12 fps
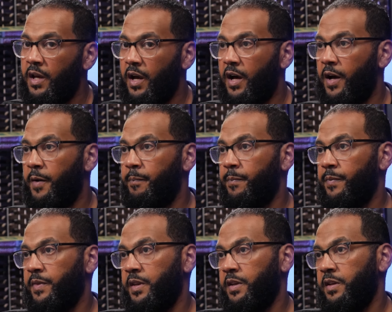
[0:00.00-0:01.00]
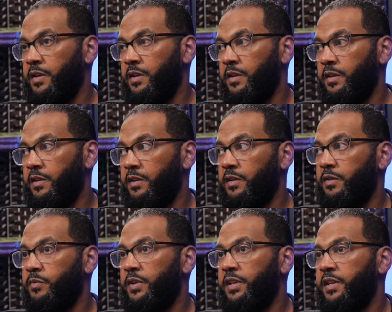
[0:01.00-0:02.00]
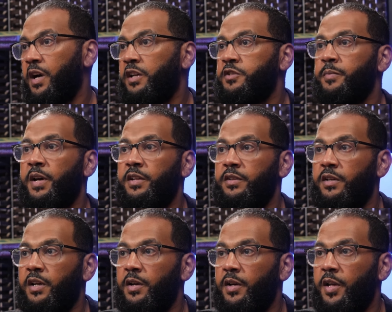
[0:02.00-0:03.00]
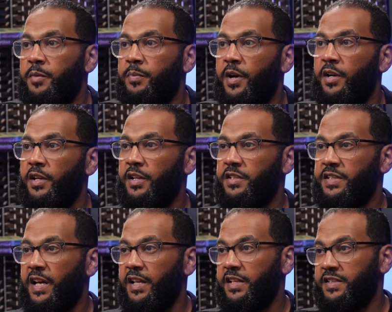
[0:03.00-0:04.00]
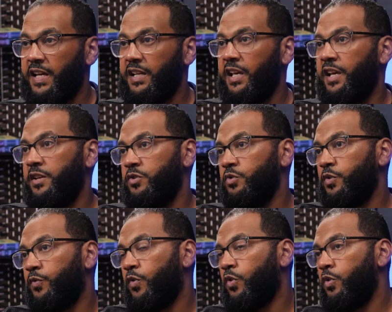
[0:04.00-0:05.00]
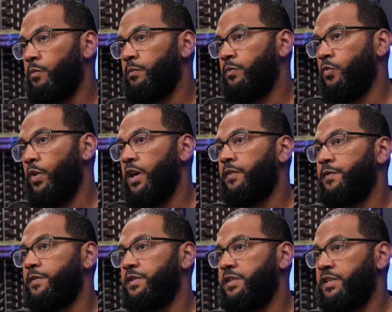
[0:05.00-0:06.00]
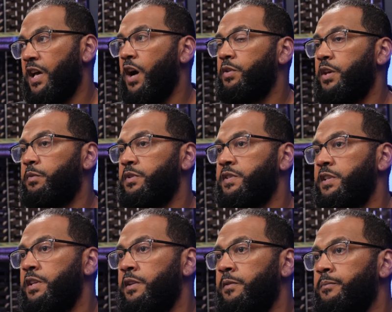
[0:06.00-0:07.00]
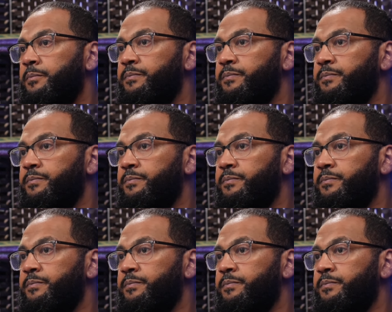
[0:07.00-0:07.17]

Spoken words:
Aksumite Empire? Like, is that like a uniform way of how they were seen?